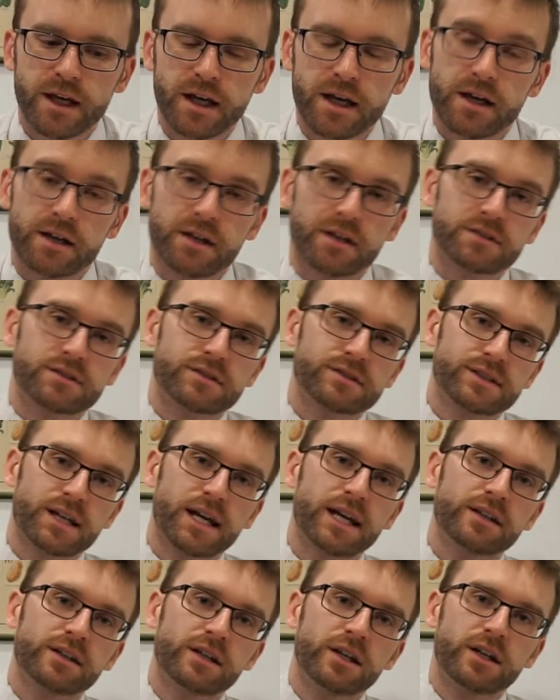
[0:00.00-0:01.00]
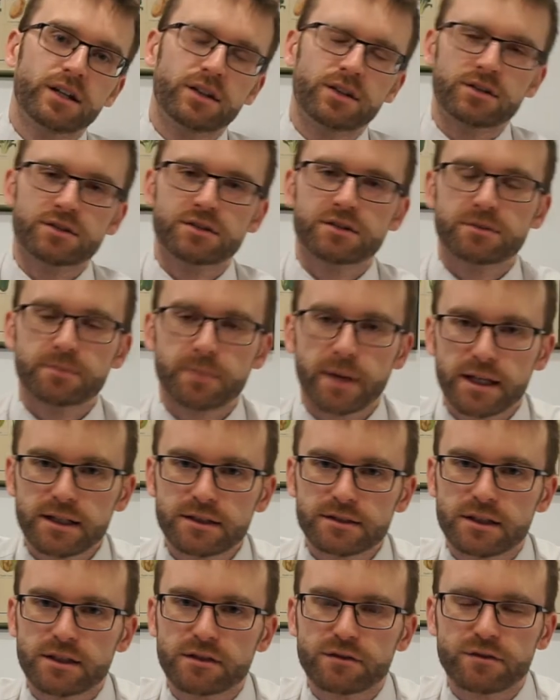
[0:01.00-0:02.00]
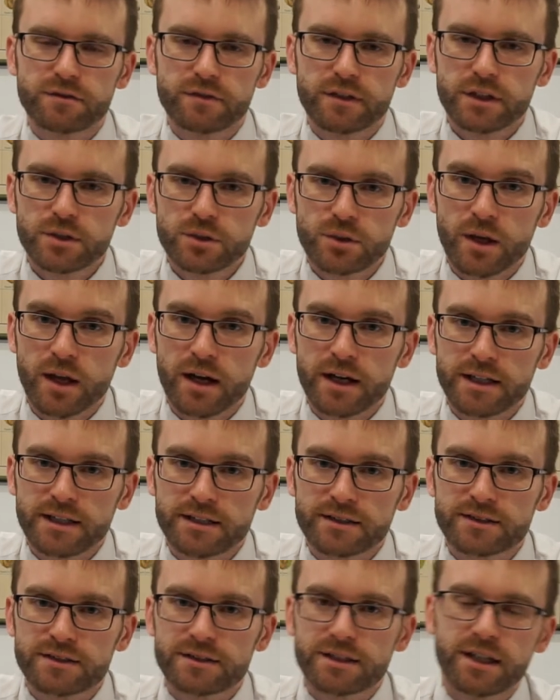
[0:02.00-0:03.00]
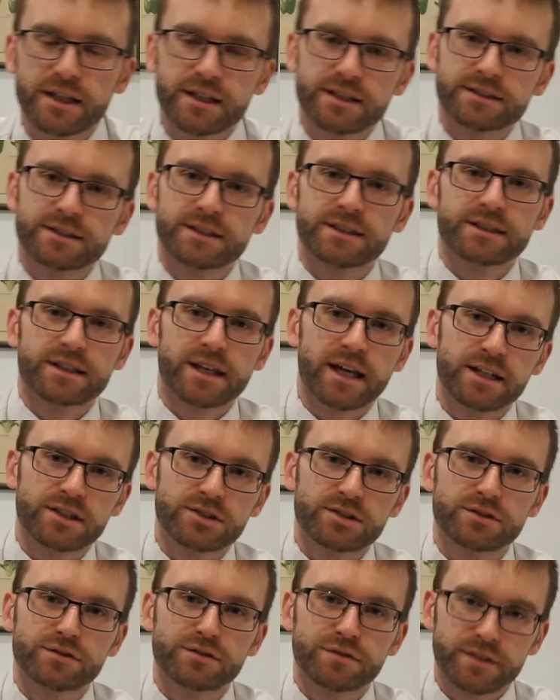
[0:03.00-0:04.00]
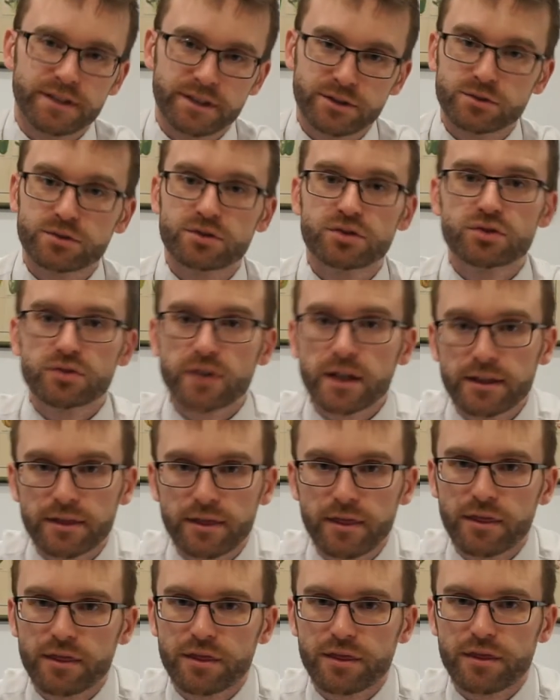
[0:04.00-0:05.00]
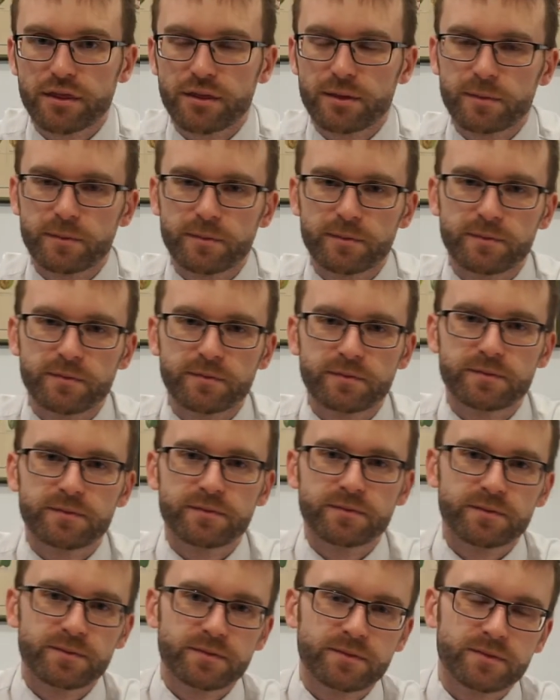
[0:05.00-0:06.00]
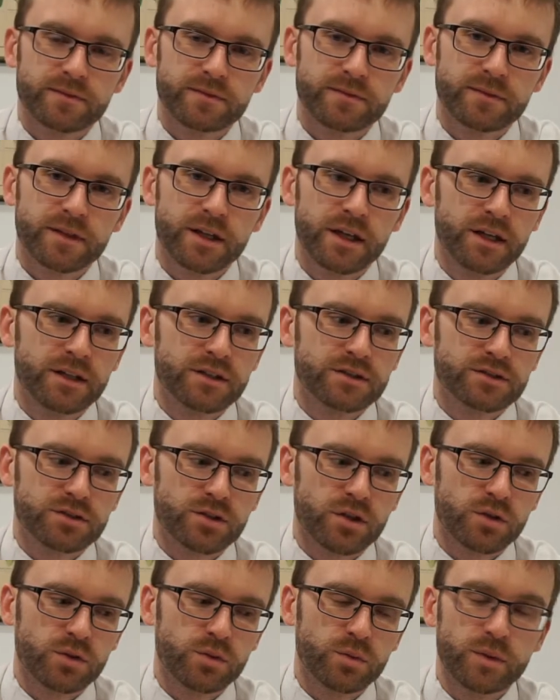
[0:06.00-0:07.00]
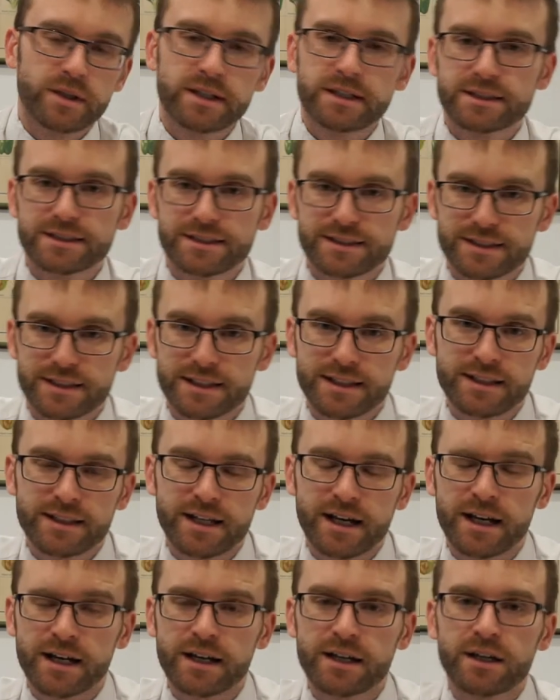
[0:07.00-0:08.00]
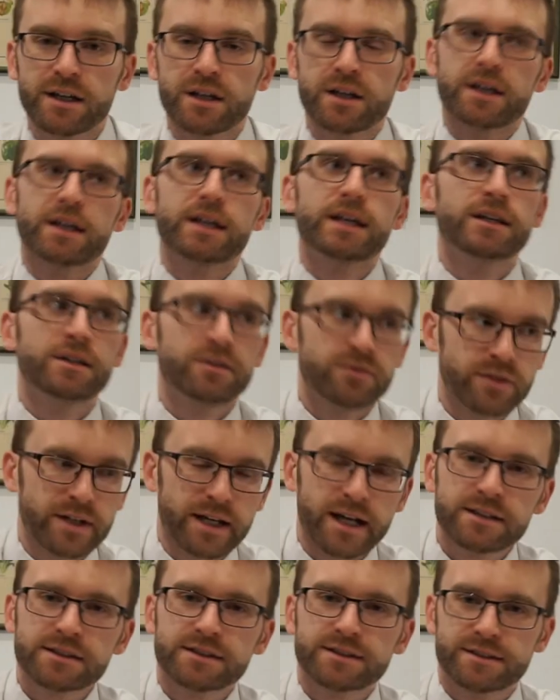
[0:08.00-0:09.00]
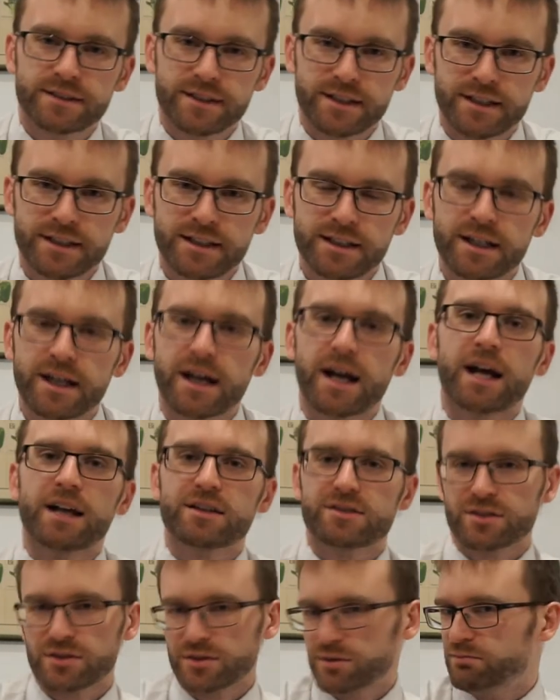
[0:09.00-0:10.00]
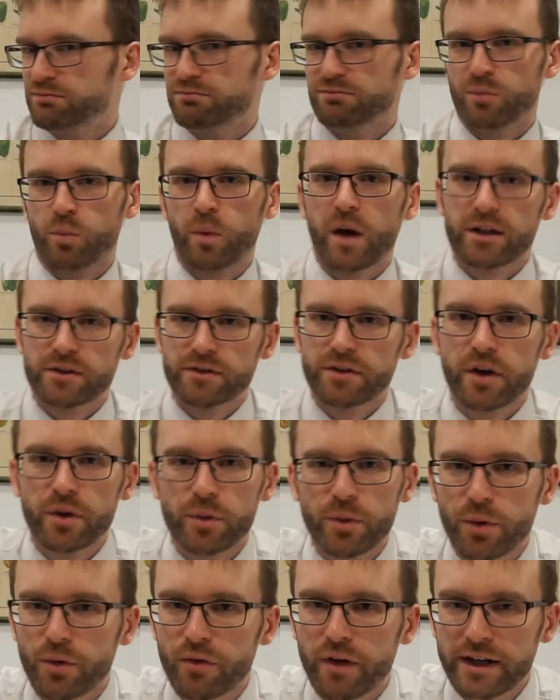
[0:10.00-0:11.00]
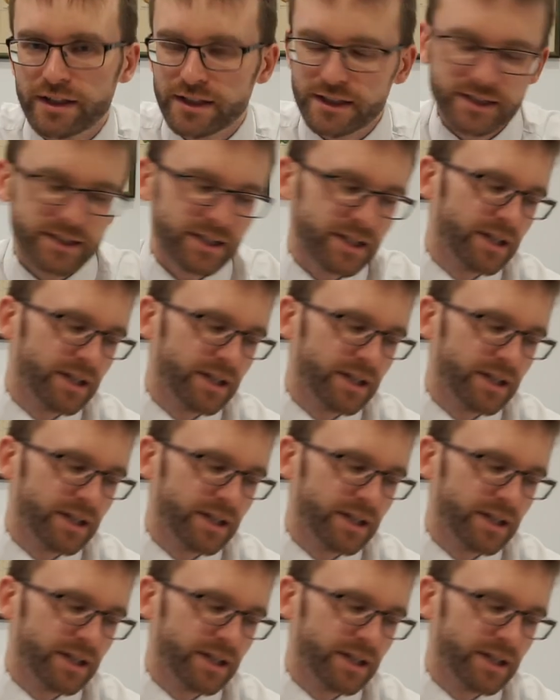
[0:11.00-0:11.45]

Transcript: And as I said, the spacing of field lines is an indication of field strength. So we can see that in reality, as you well know already,